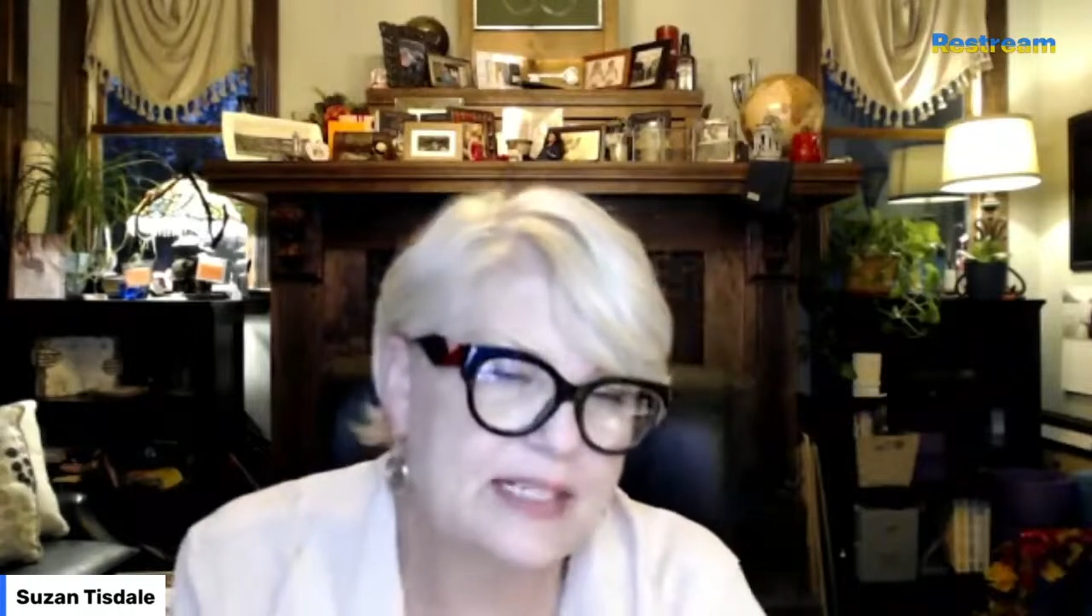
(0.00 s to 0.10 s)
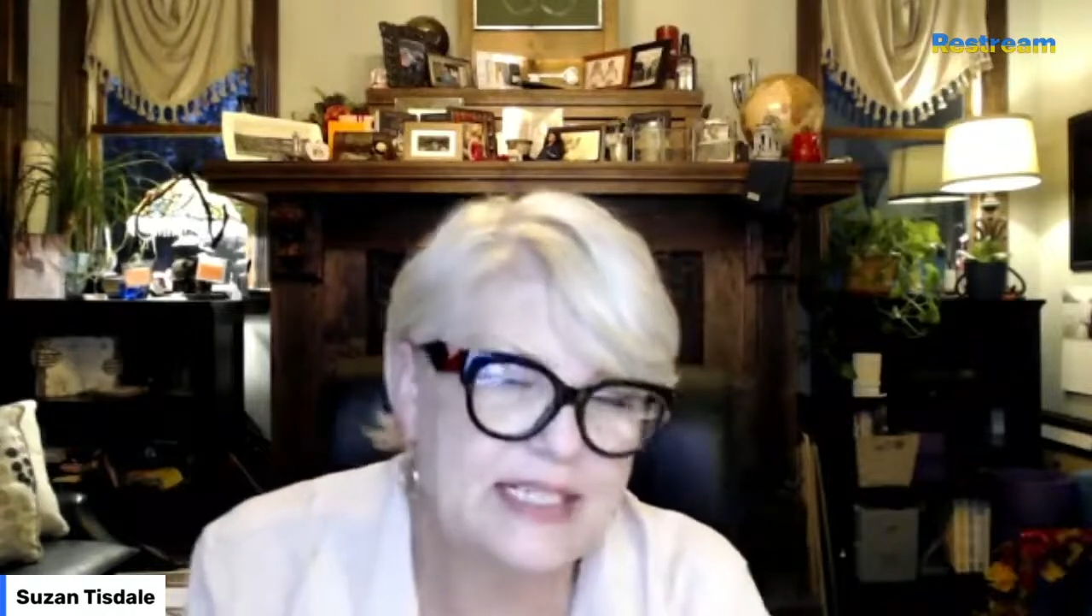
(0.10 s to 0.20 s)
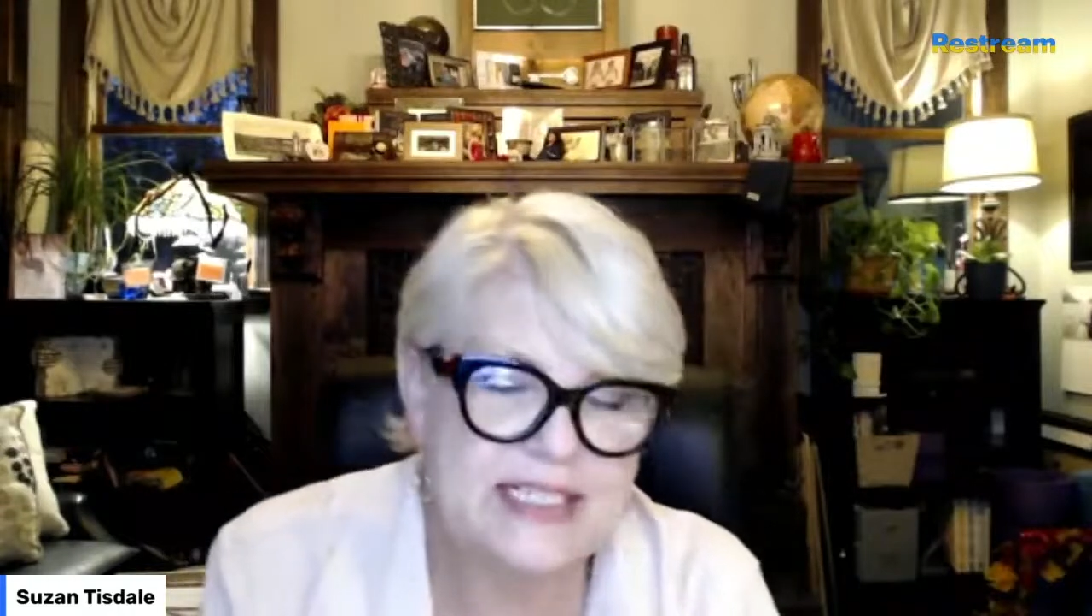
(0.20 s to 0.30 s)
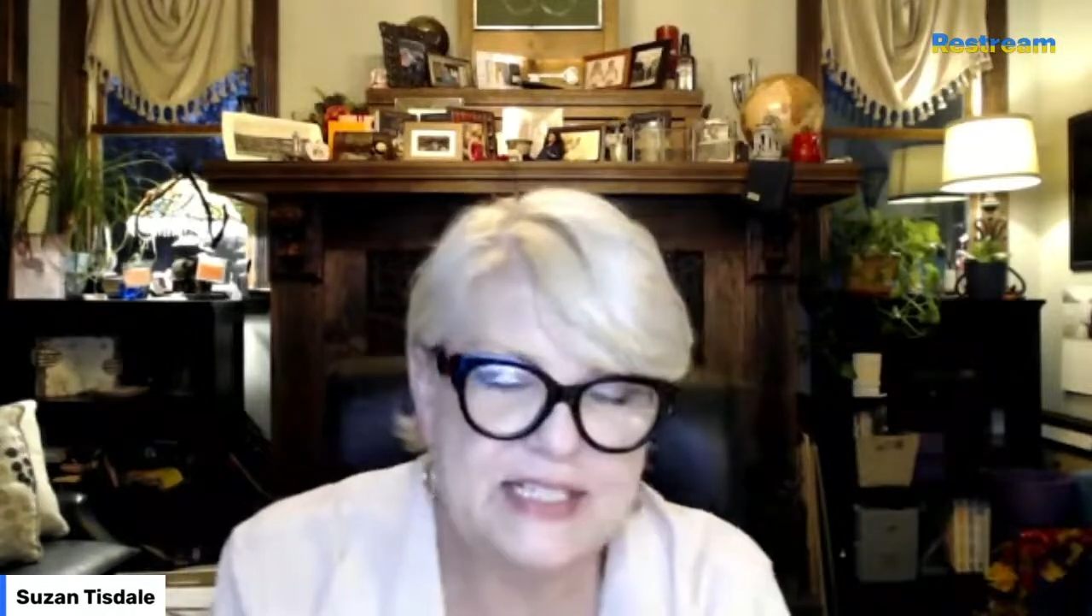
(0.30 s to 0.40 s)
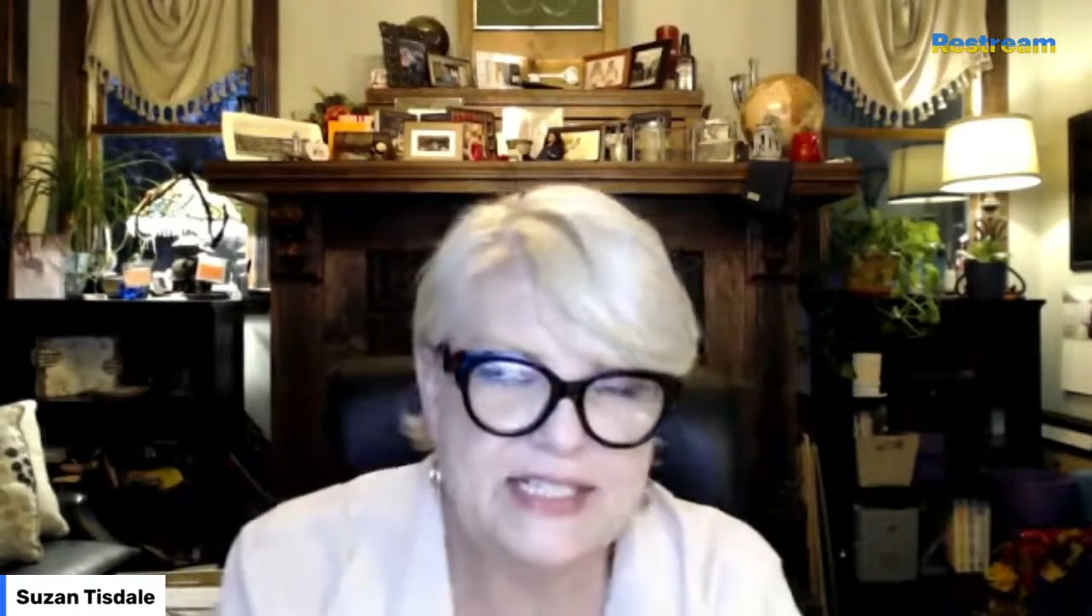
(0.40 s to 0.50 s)
Got
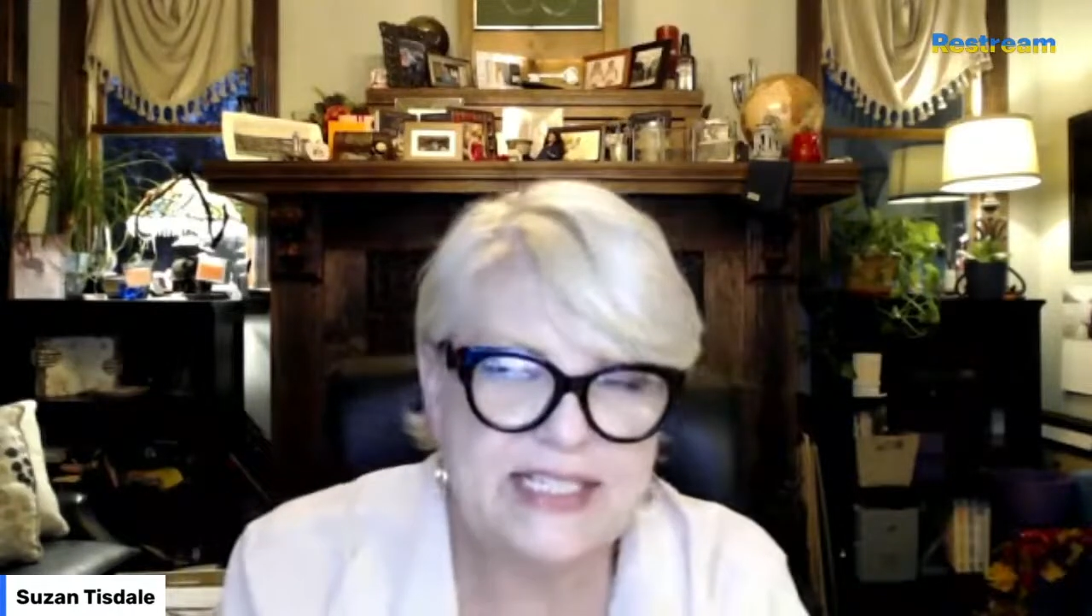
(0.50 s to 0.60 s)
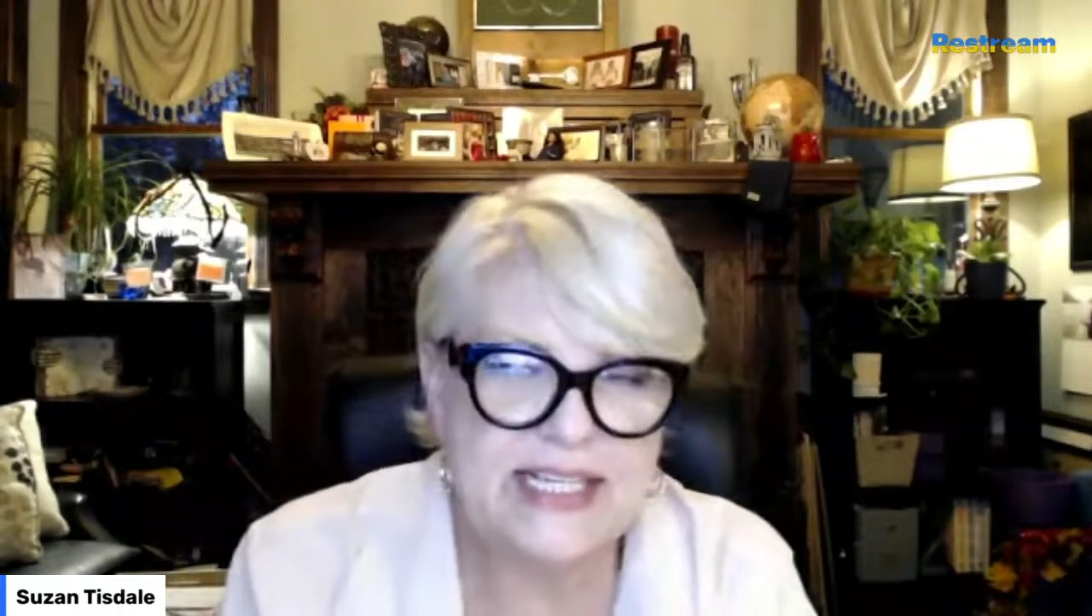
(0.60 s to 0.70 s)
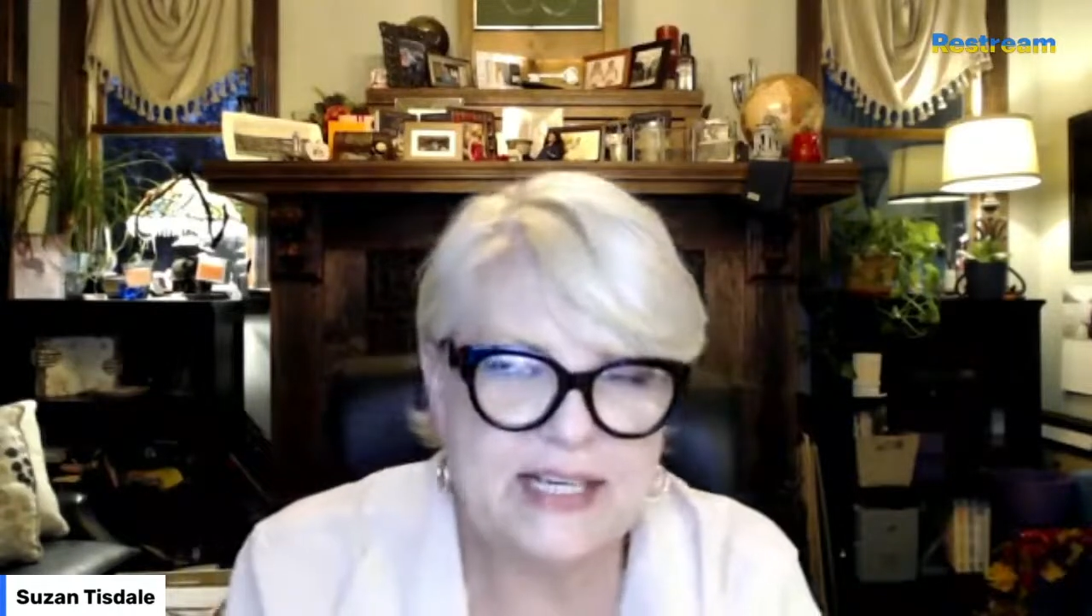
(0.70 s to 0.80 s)
to talk to